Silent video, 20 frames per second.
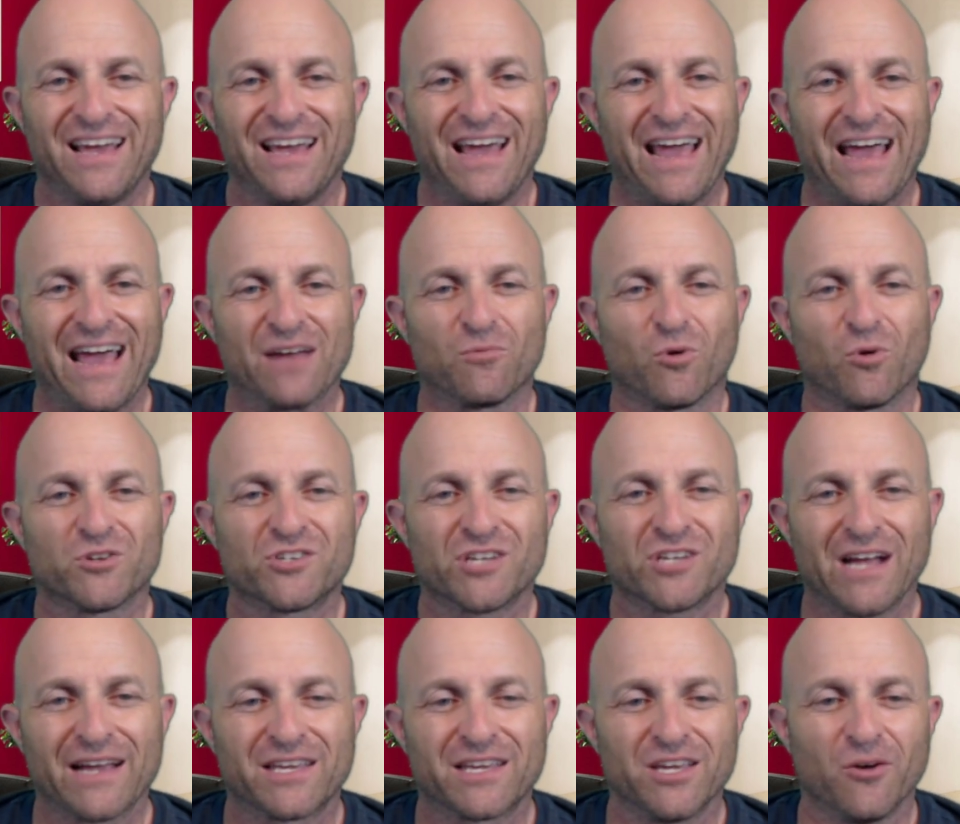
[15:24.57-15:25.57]
And we'll
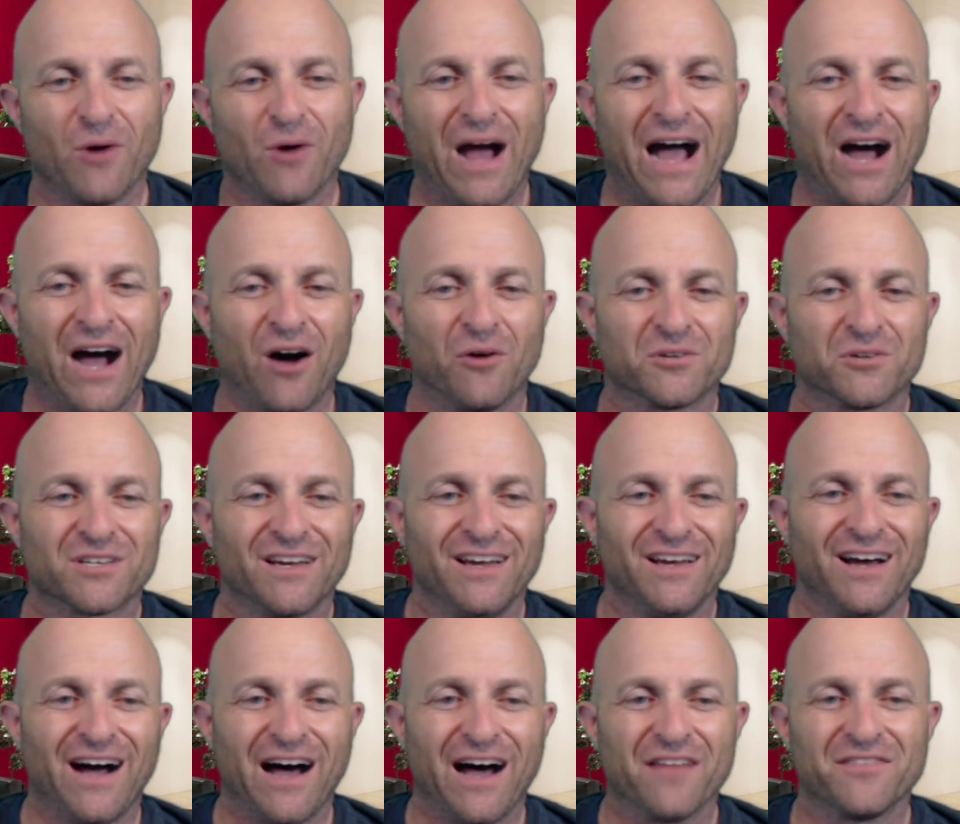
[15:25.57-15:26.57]
check you out
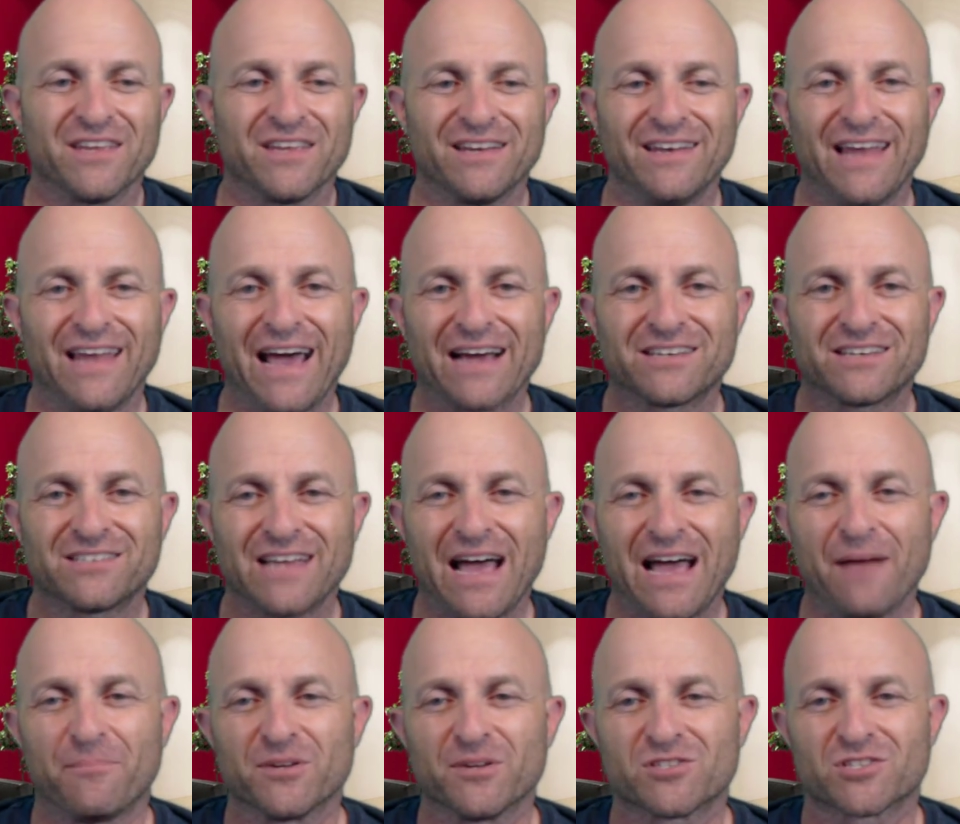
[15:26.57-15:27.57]
on the next
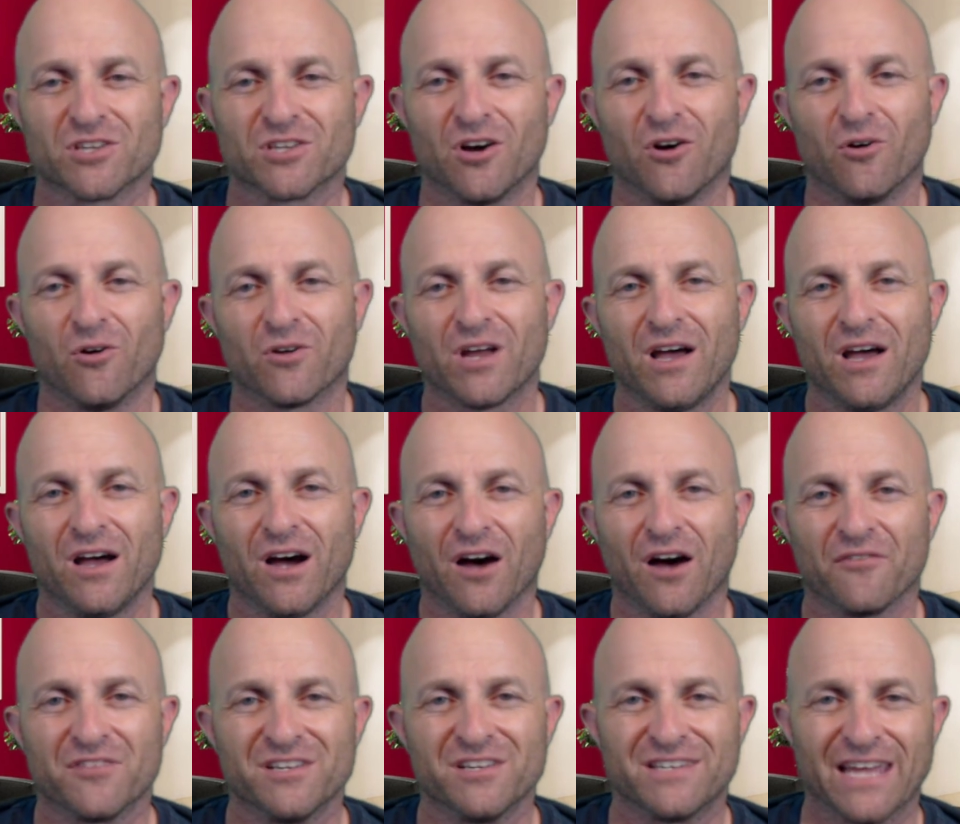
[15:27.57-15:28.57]
episode
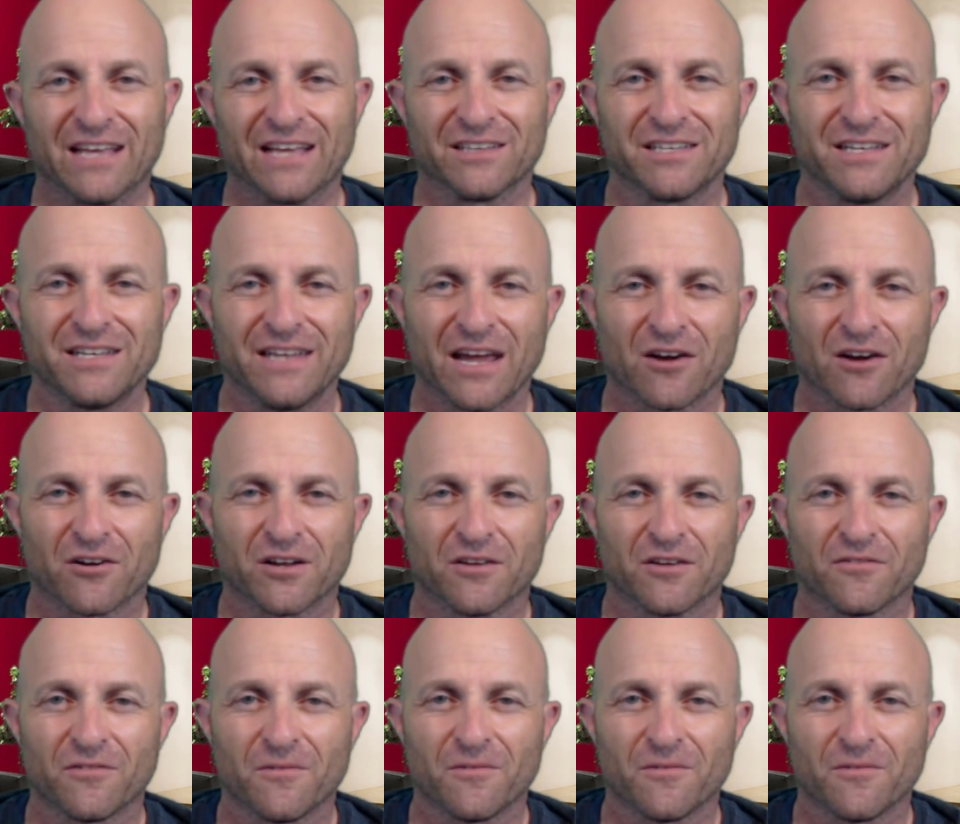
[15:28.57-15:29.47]
of the Daily Narrative.